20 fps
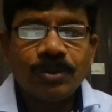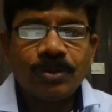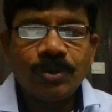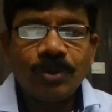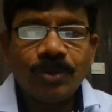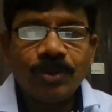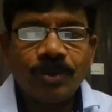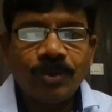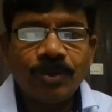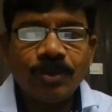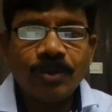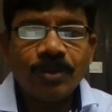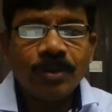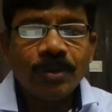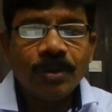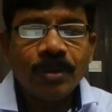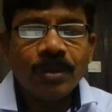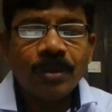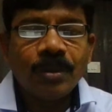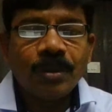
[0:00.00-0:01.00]
So
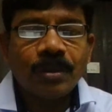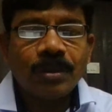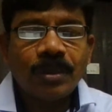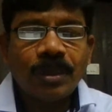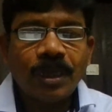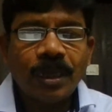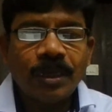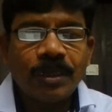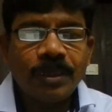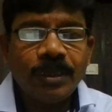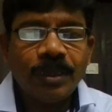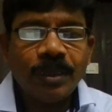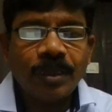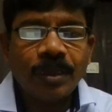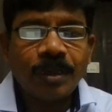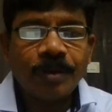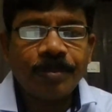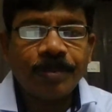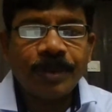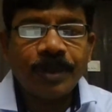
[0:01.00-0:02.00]
Tally
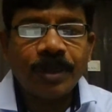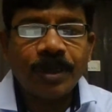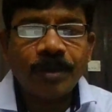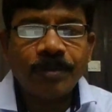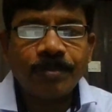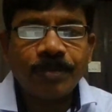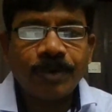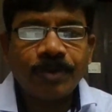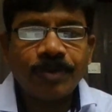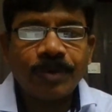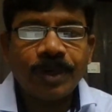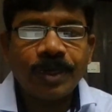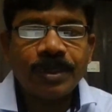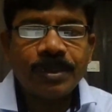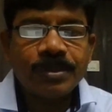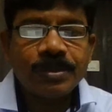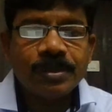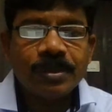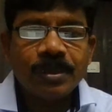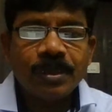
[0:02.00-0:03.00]
ERP9
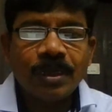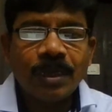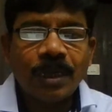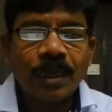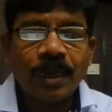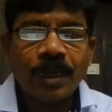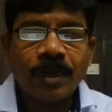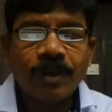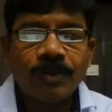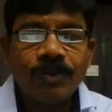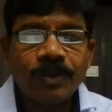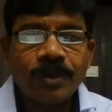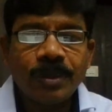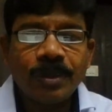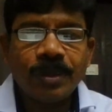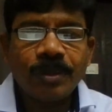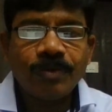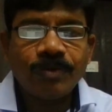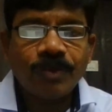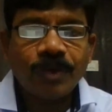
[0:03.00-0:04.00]
provides
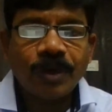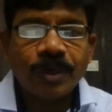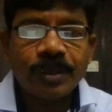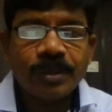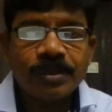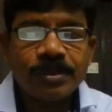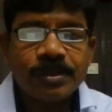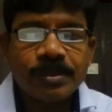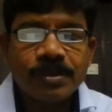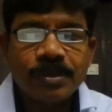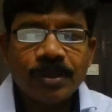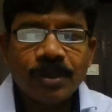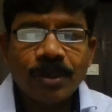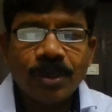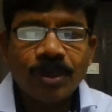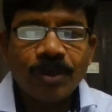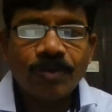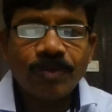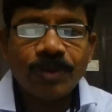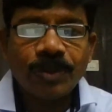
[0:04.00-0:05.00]
accounting invoice
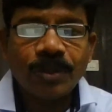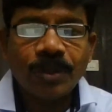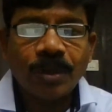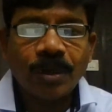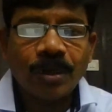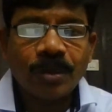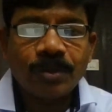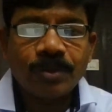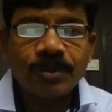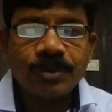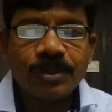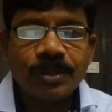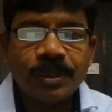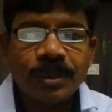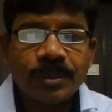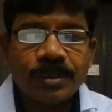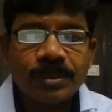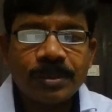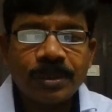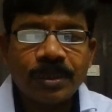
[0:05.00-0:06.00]
with auto
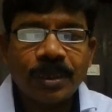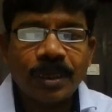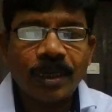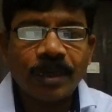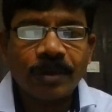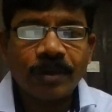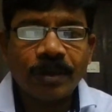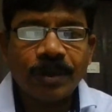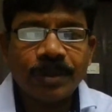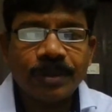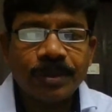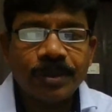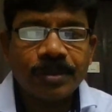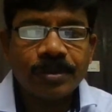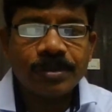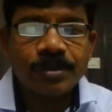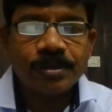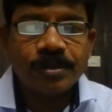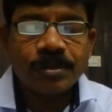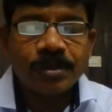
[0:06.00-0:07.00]
GST
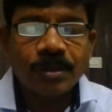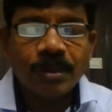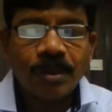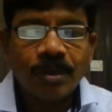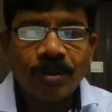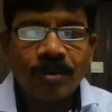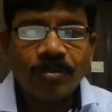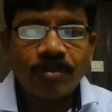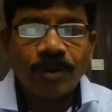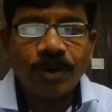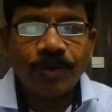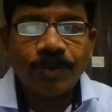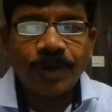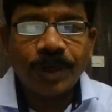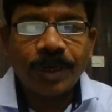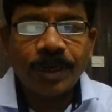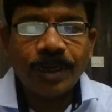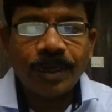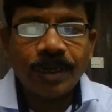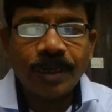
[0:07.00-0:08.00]
calculations,
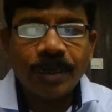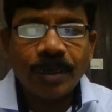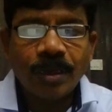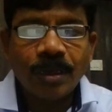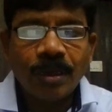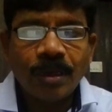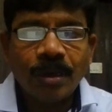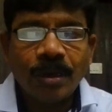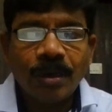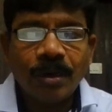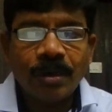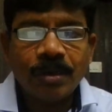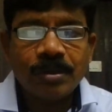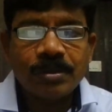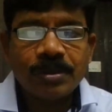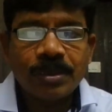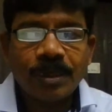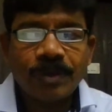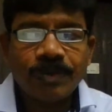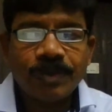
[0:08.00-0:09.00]
provided all
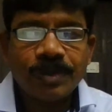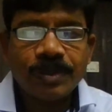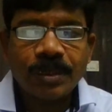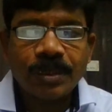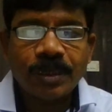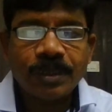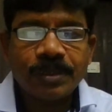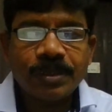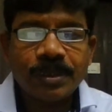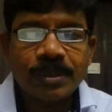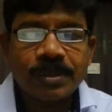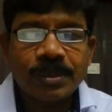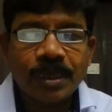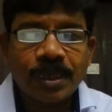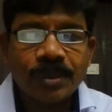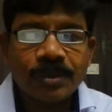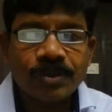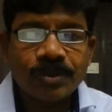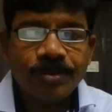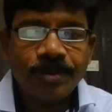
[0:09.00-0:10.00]
service ledgers
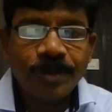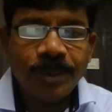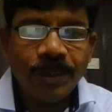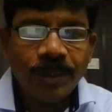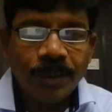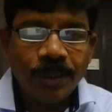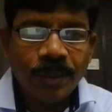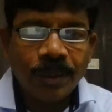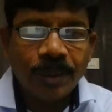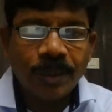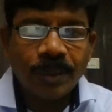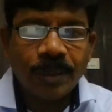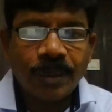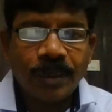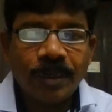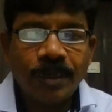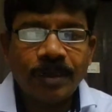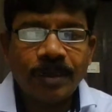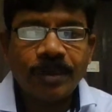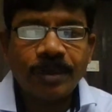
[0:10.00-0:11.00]
has to be
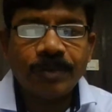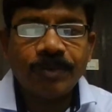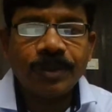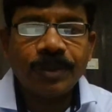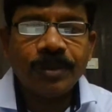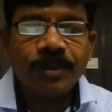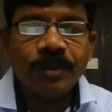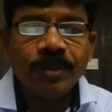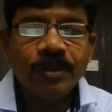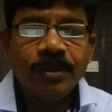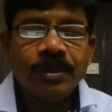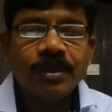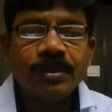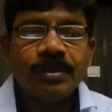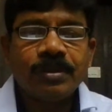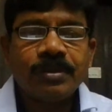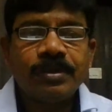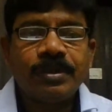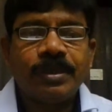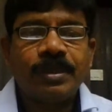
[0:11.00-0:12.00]
created with the
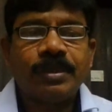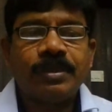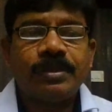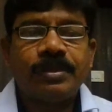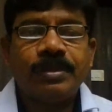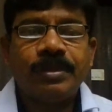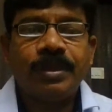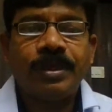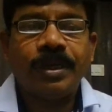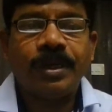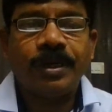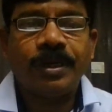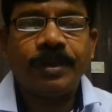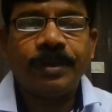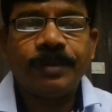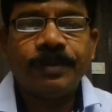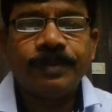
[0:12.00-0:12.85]
GST rate.